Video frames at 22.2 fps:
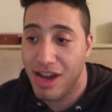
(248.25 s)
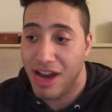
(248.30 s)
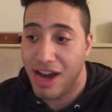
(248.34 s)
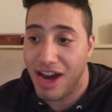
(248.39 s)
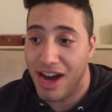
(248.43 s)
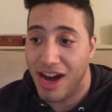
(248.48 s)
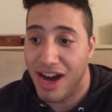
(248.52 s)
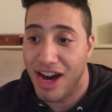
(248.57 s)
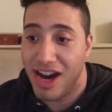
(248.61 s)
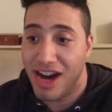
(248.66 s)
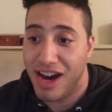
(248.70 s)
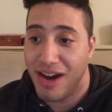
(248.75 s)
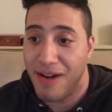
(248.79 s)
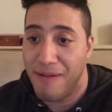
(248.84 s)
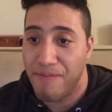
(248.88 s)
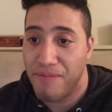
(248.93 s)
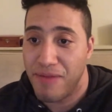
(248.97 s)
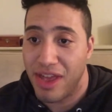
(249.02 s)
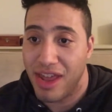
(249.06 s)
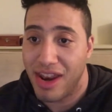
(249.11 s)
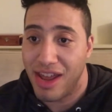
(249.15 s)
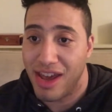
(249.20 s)

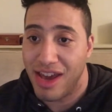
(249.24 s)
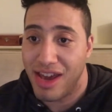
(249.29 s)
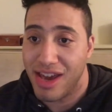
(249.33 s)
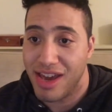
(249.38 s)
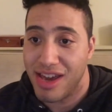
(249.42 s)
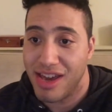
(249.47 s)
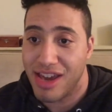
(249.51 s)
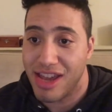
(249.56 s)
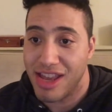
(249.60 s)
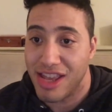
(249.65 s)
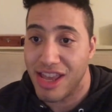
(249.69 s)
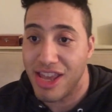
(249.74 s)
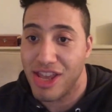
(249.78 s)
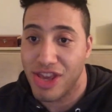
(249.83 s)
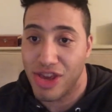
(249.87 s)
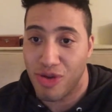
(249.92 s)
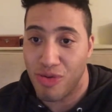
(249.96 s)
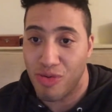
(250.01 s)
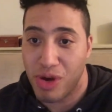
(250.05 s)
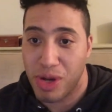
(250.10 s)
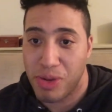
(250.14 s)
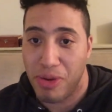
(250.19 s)
and
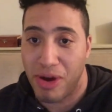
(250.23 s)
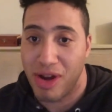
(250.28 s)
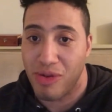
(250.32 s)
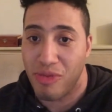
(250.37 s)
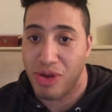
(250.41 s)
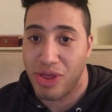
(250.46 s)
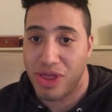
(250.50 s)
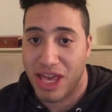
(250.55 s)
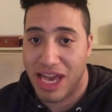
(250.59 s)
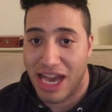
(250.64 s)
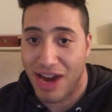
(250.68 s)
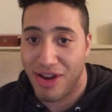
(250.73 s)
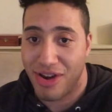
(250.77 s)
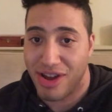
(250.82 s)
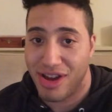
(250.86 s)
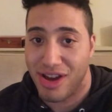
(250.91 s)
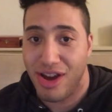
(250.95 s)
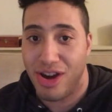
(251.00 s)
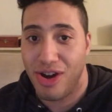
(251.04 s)
you responded with how do